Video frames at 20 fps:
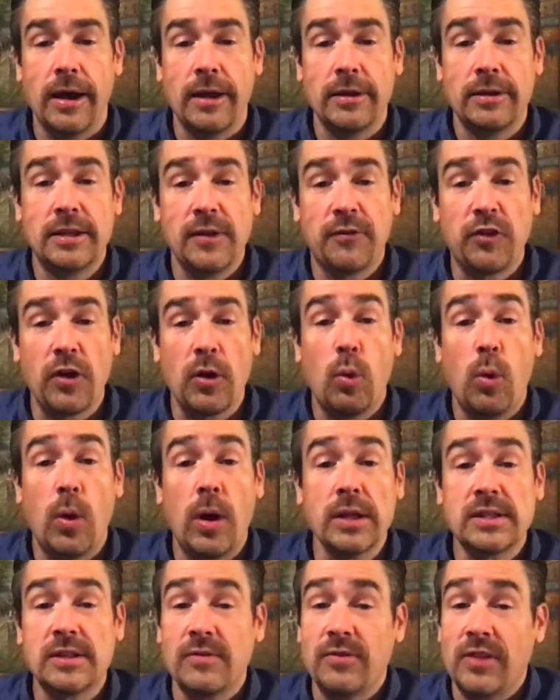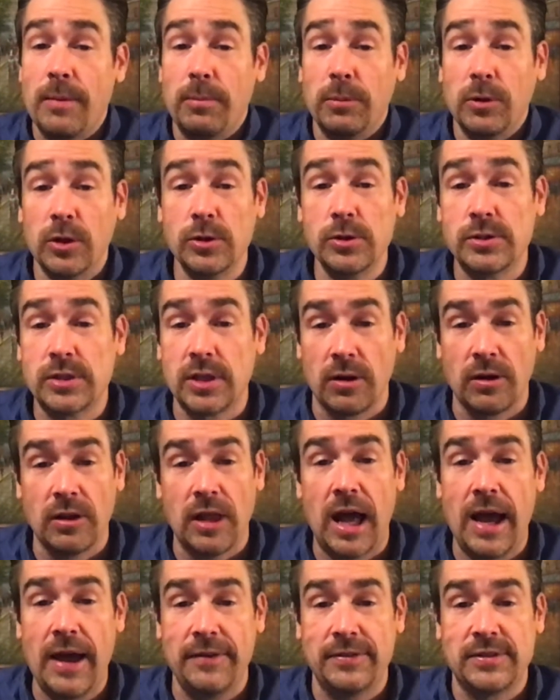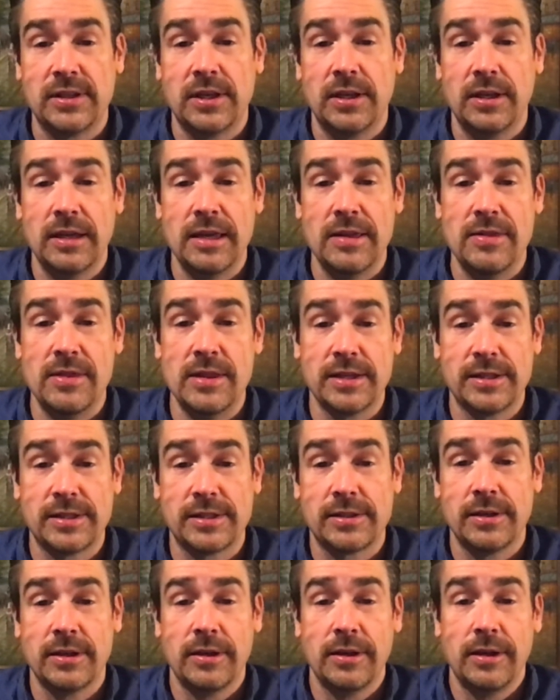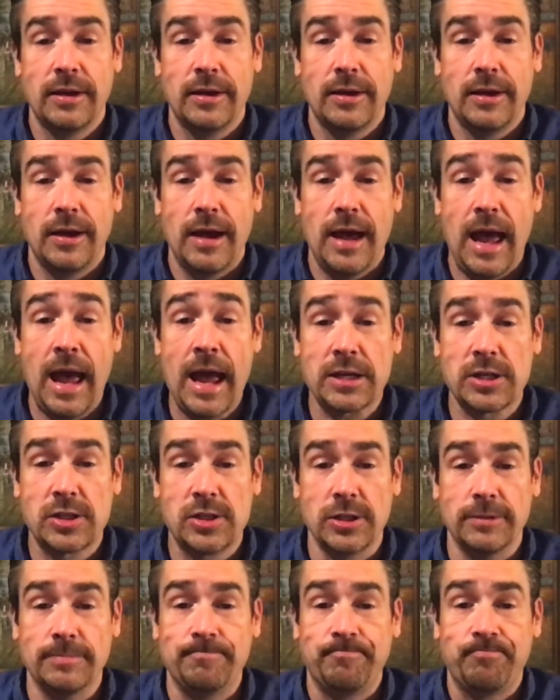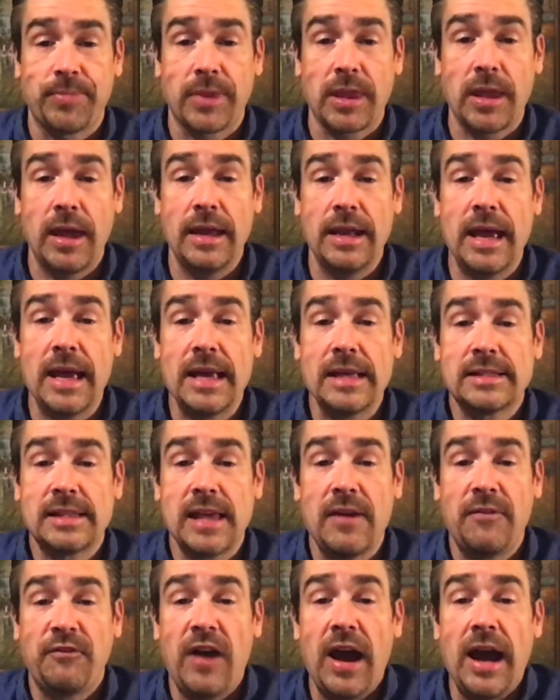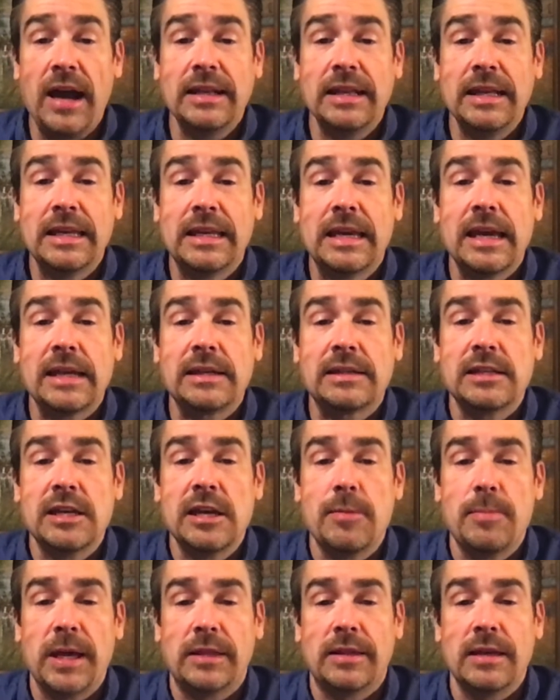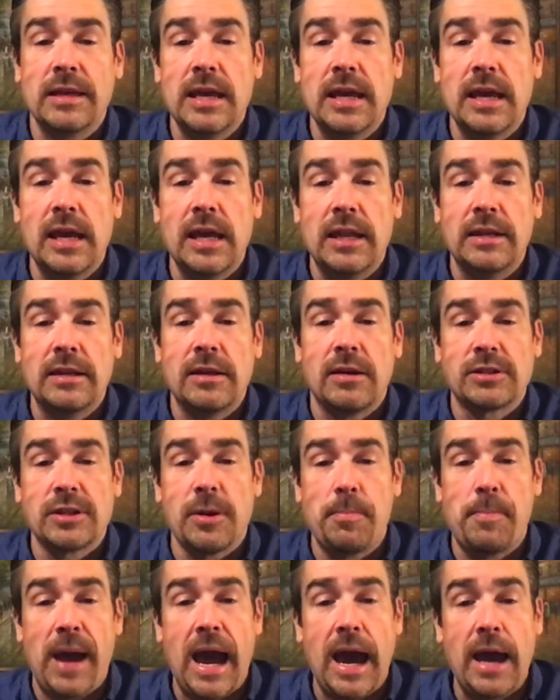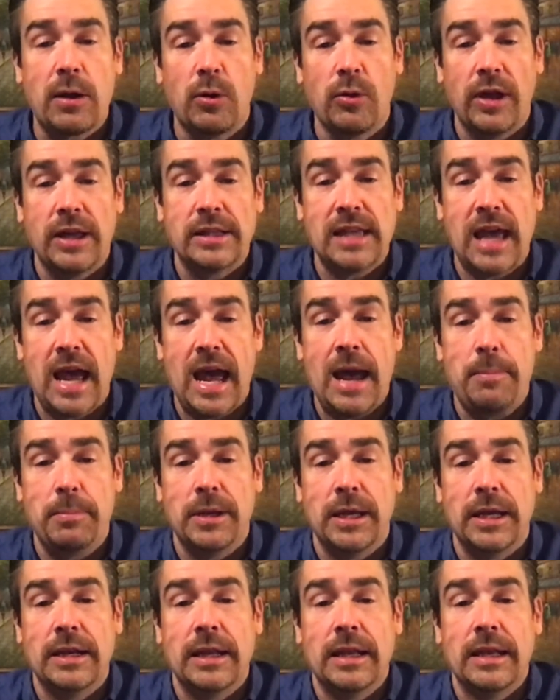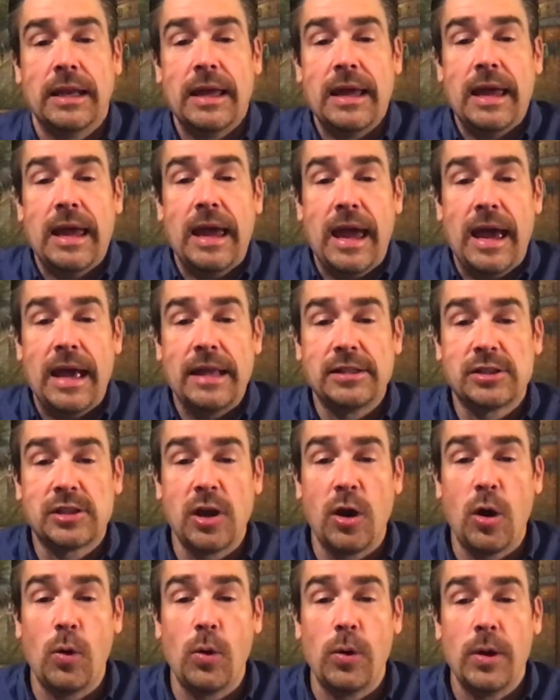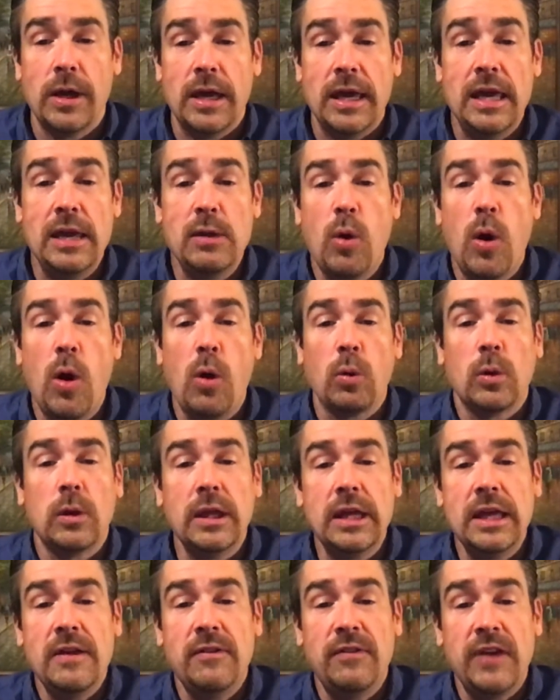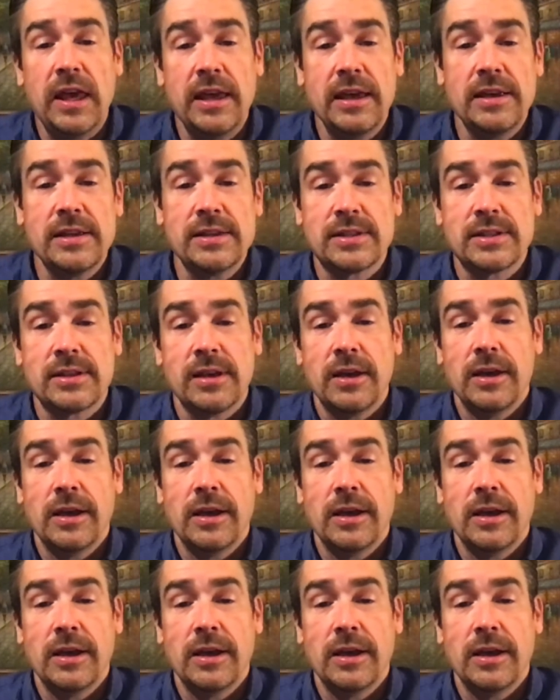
different ones of them lose their lives in this action. And as they finally get to him at the end, there's a battle that's happening, and so he won't leave his